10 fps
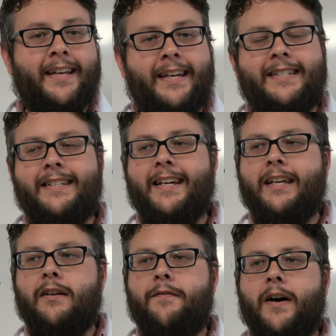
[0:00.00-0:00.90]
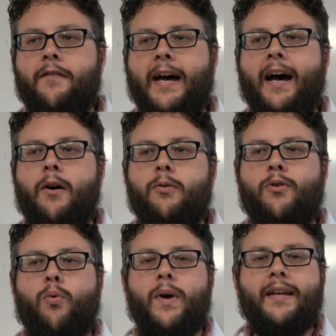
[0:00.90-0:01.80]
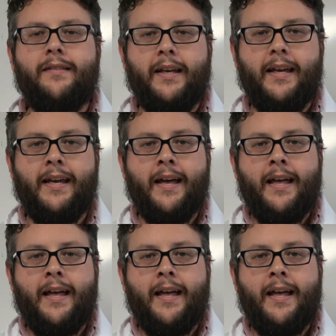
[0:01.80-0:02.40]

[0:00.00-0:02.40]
It's indicative of how quickly